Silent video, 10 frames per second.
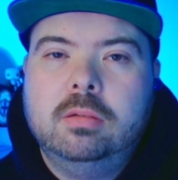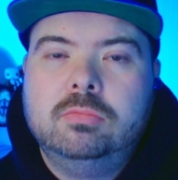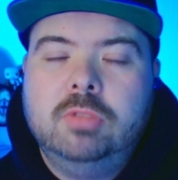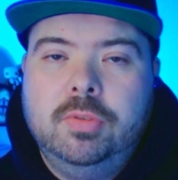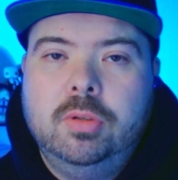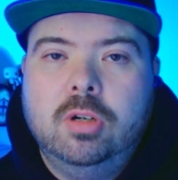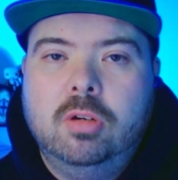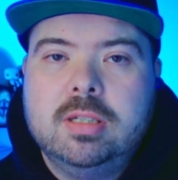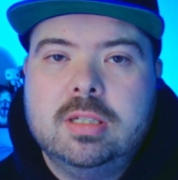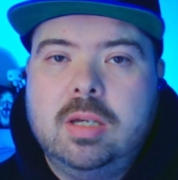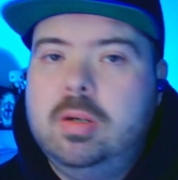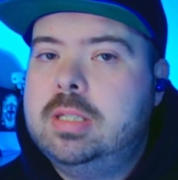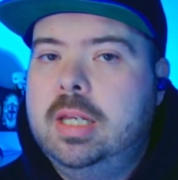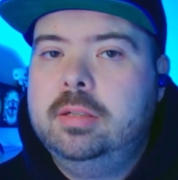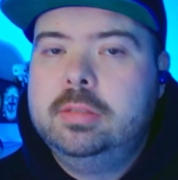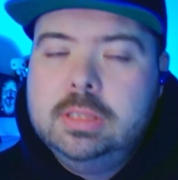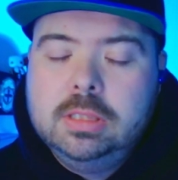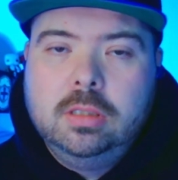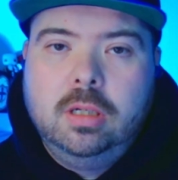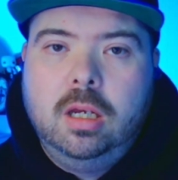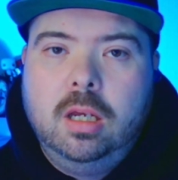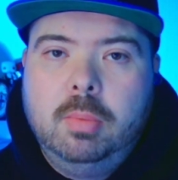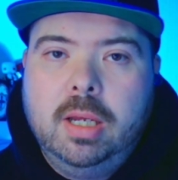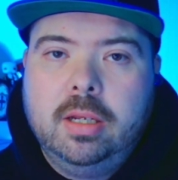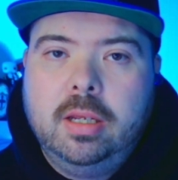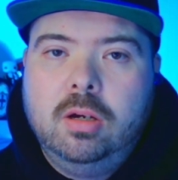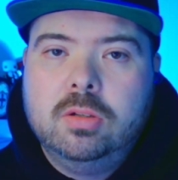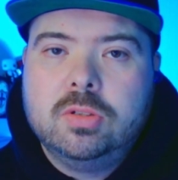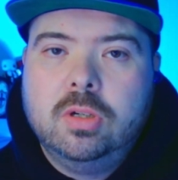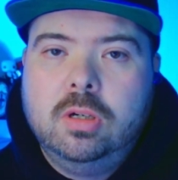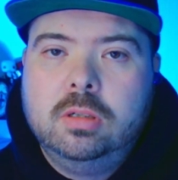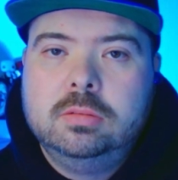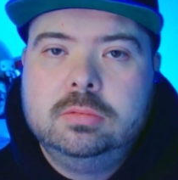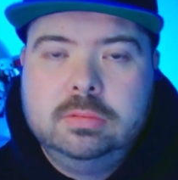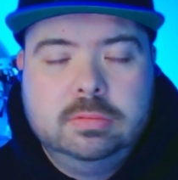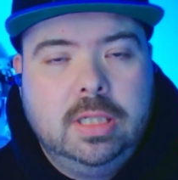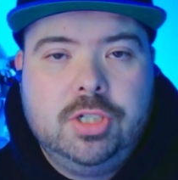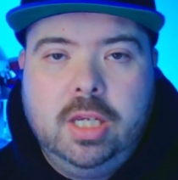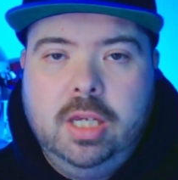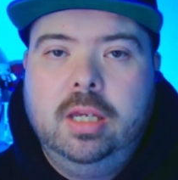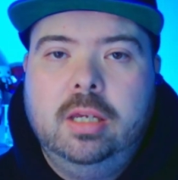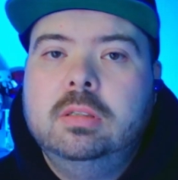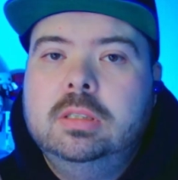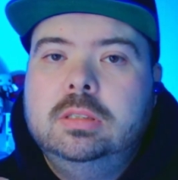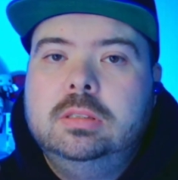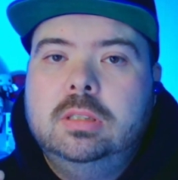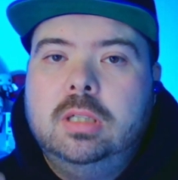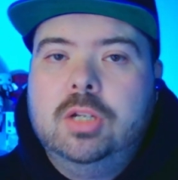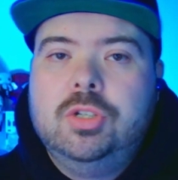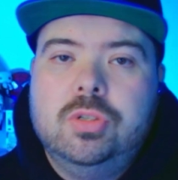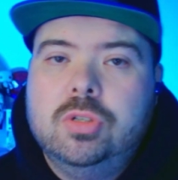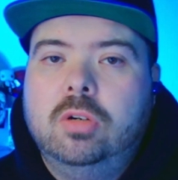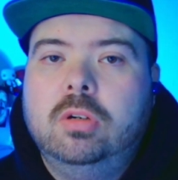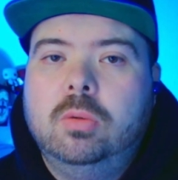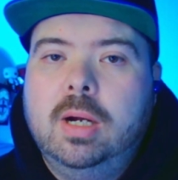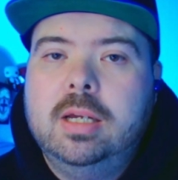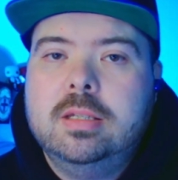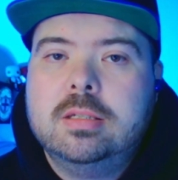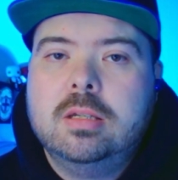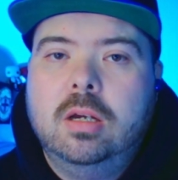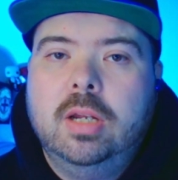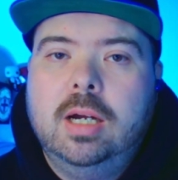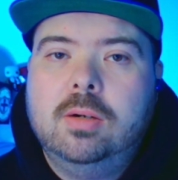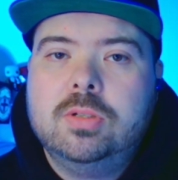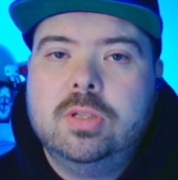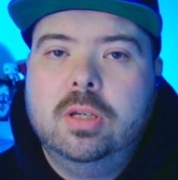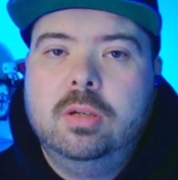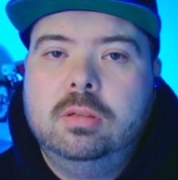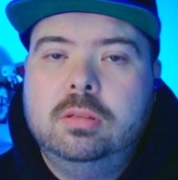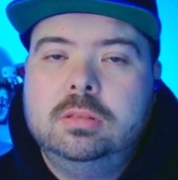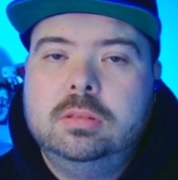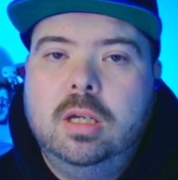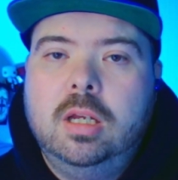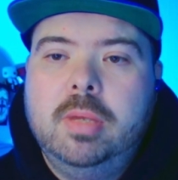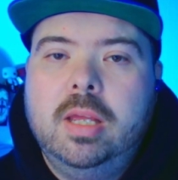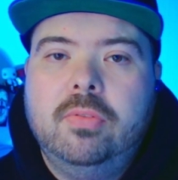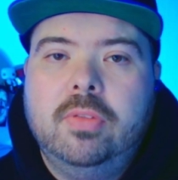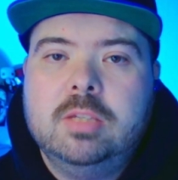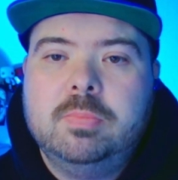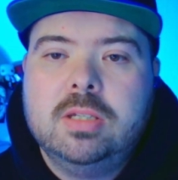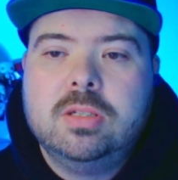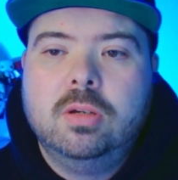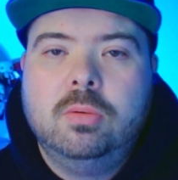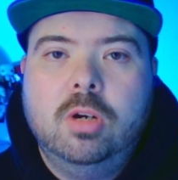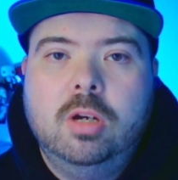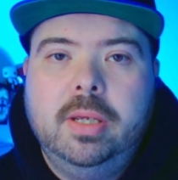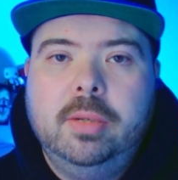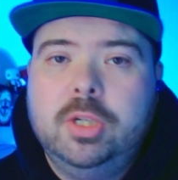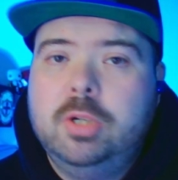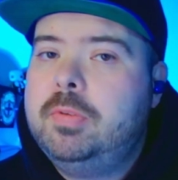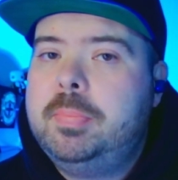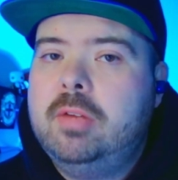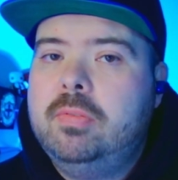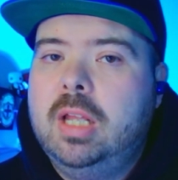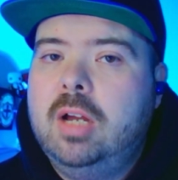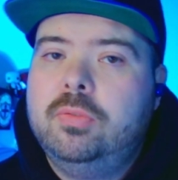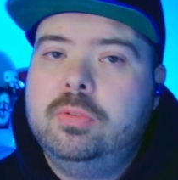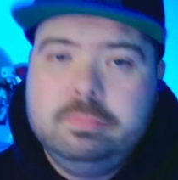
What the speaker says: review your wrestlers out of 10, and I also educate and tutorial wise on how to make things better where be. We do have a bit of a laugh.